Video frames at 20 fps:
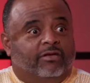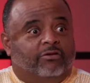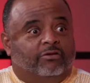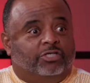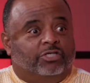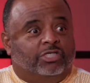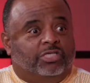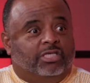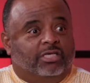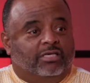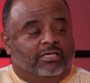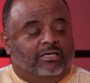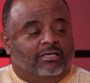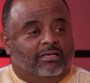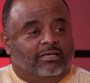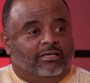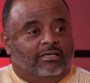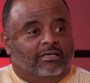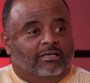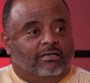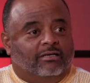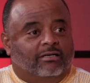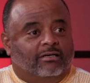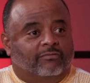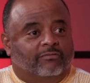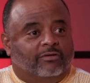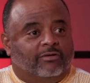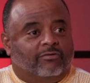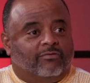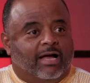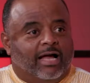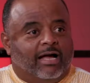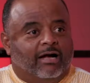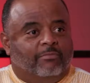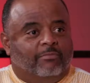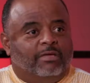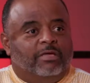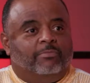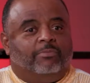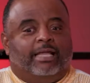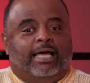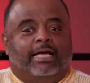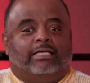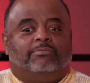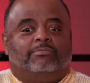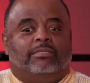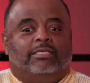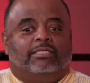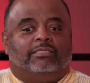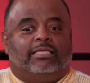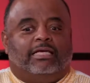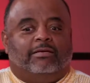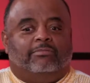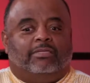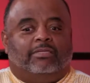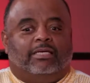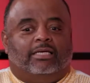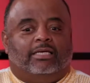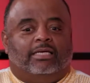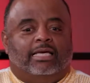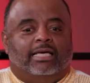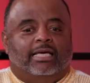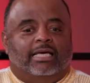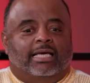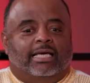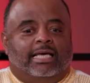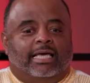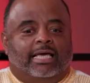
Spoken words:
energy of the crowd. People ask me the same thing.